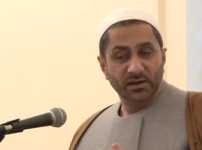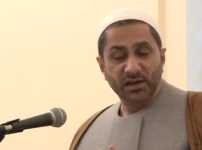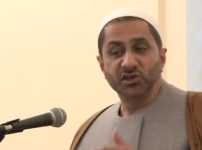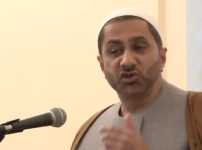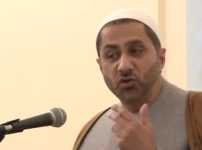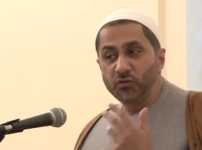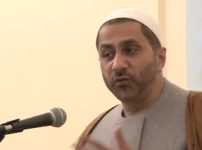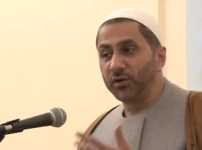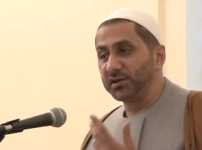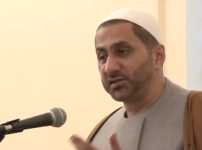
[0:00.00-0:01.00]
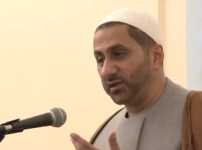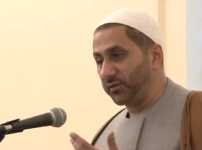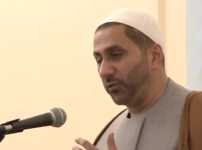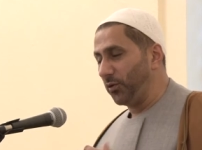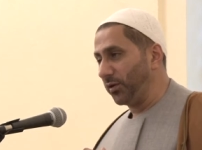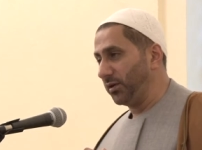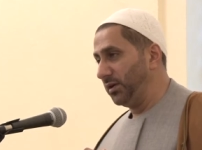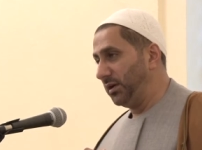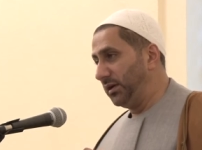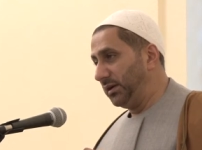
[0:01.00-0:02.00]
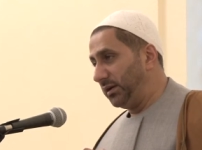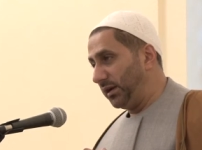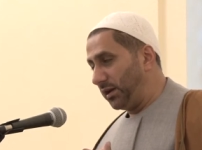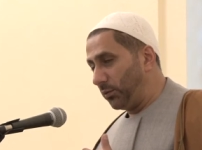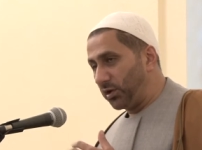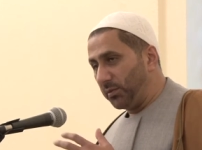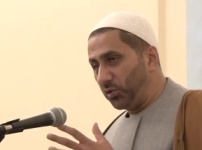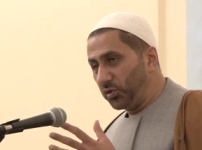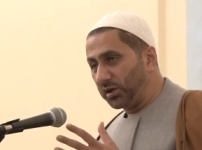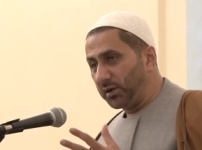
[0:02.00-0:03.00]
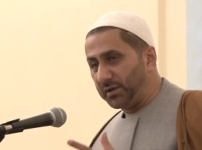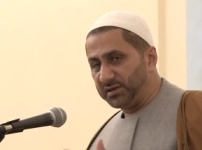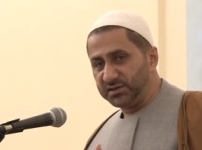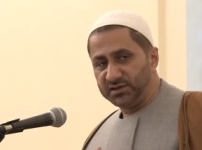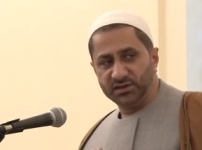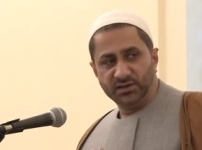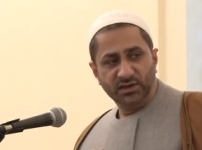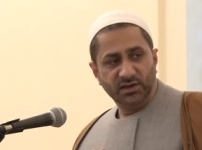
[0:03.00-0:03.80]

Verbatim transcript: It is good for us, therefore, in our communal capacity